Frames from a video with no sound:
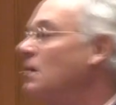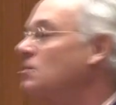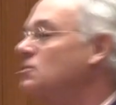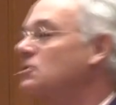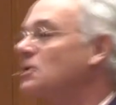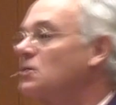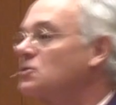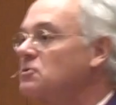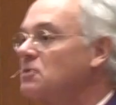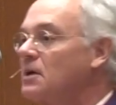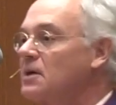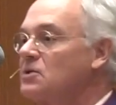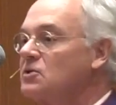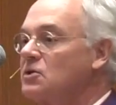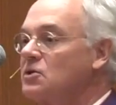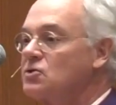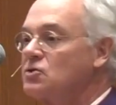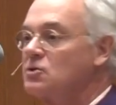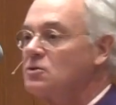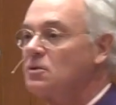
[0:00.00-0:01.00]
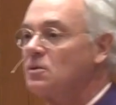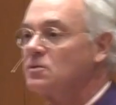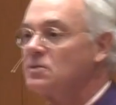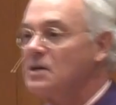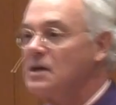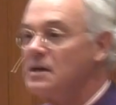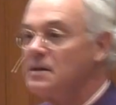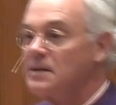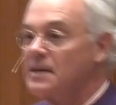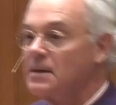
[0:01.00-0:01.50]
transitional
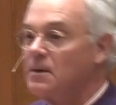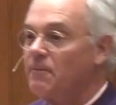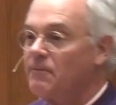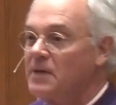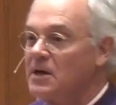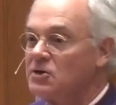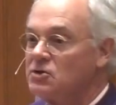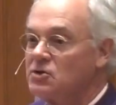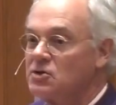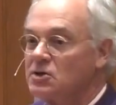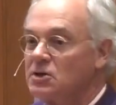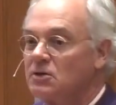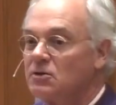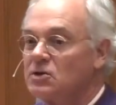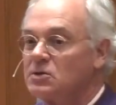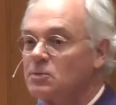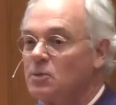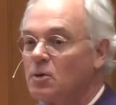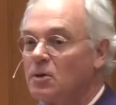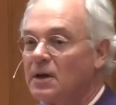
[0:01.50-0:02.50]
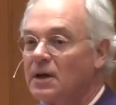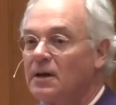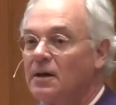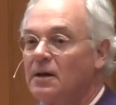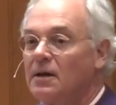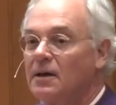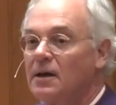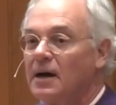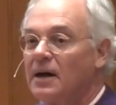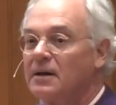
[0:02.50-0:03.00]
deacon. I don't think she's here this morning.
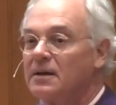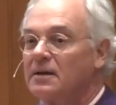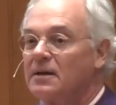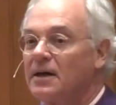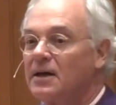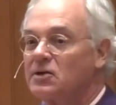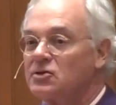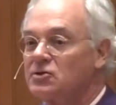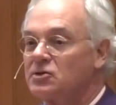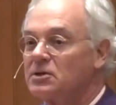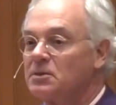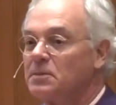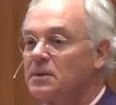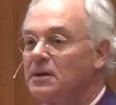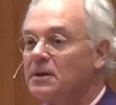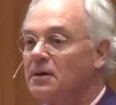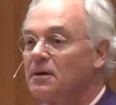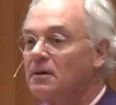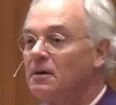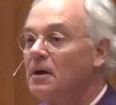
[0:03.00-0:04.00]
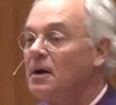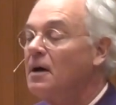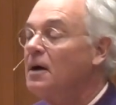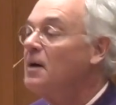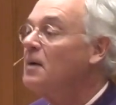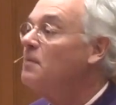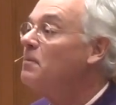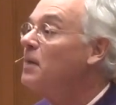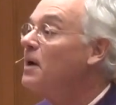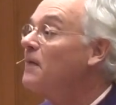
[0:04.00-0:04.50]
I didn't ask her to be here.
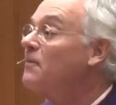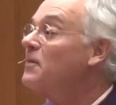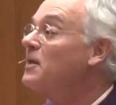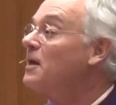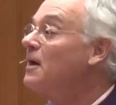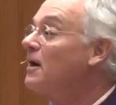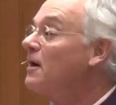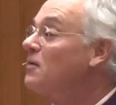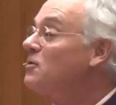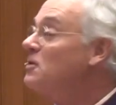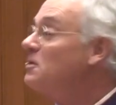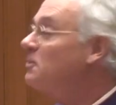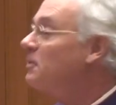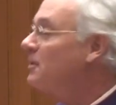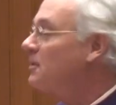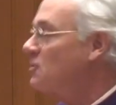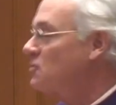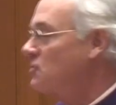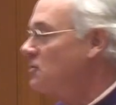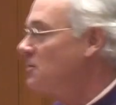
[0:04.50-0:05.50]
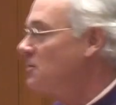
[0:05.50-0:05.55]
But the other person